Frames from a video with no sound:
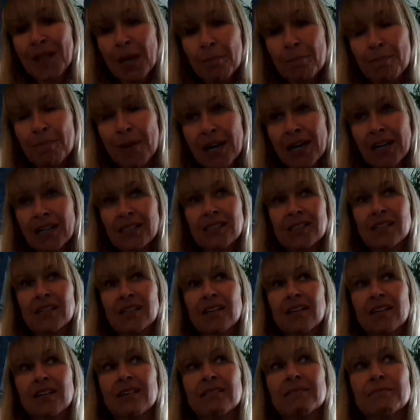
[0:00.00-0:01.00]
But
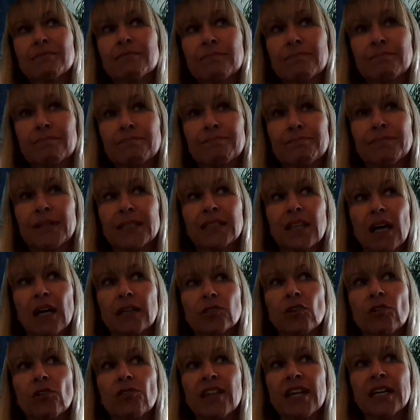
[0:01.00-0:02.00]

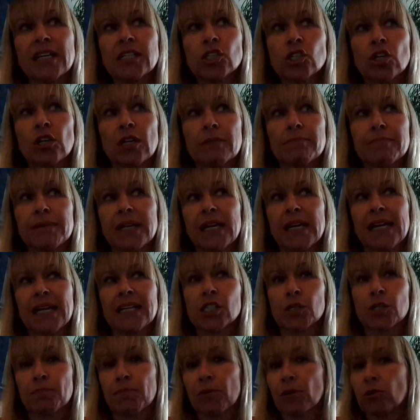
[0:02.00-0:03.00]
I don't think it's going to be an
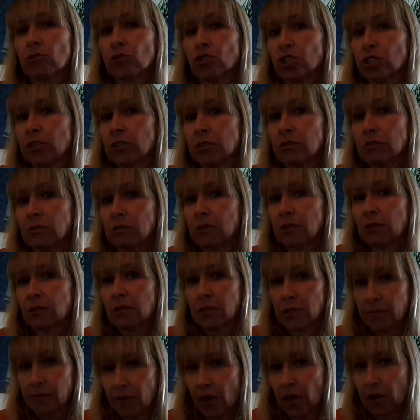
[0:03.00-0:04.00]
explosion
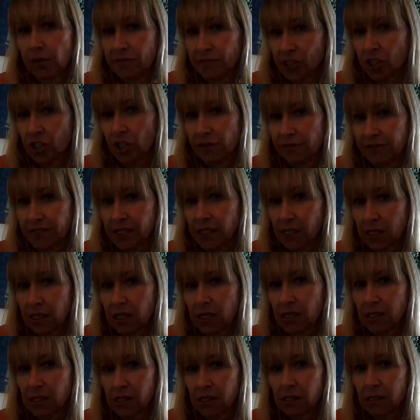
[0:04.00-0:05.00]
of
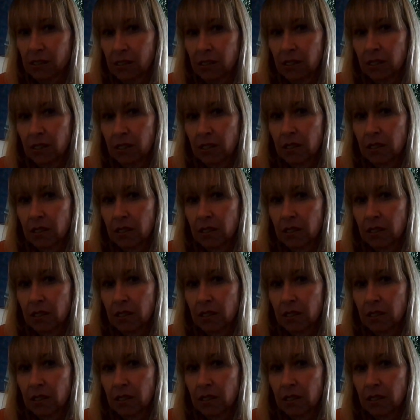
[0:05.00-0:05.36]
services.